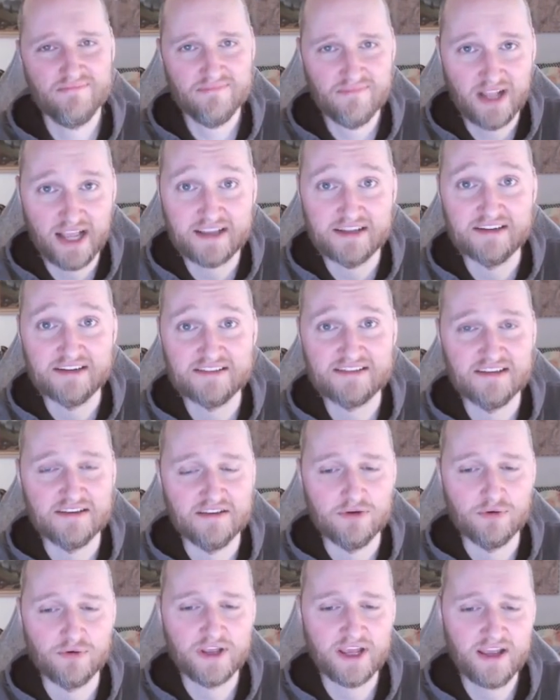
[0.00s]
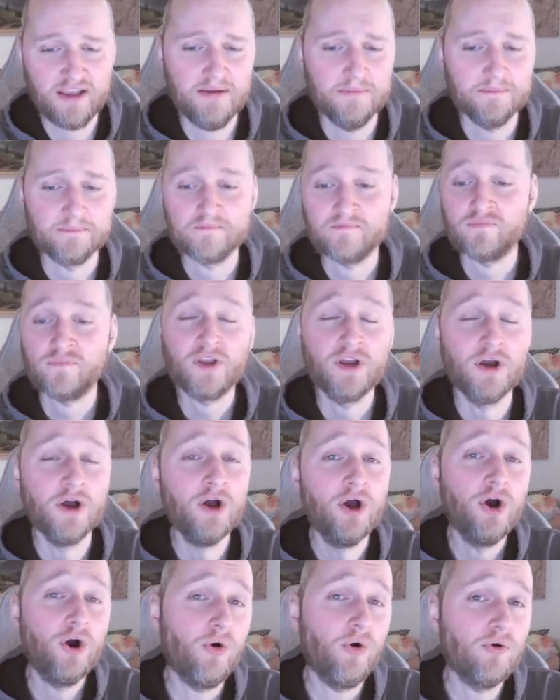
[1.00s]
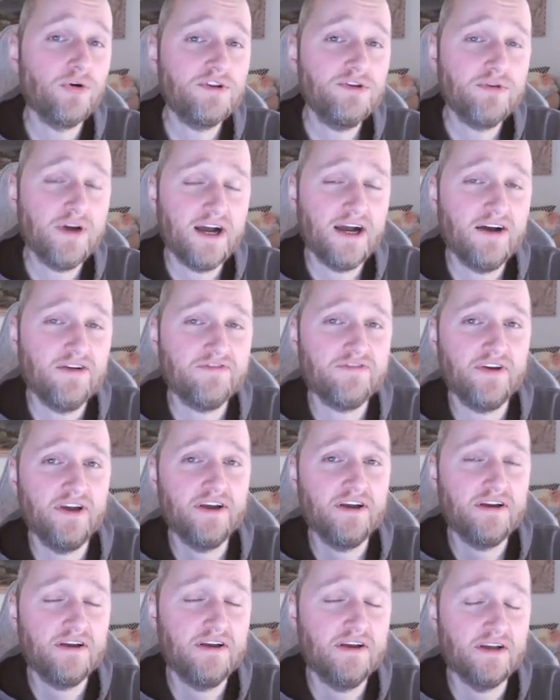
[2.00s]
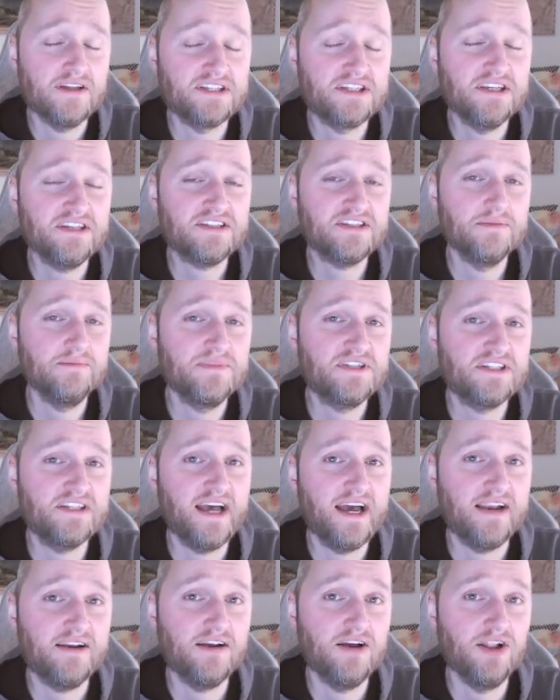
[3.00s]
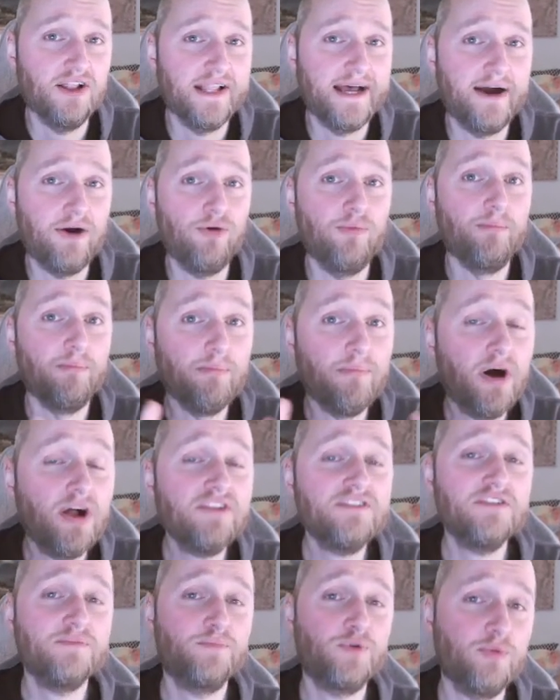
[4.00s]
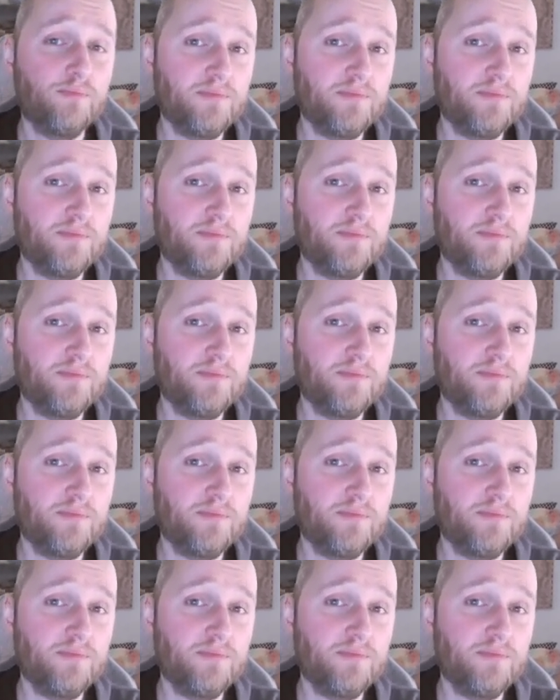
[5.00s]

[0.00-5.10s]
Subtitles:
like it is in the UK, or you have systems that allow multiple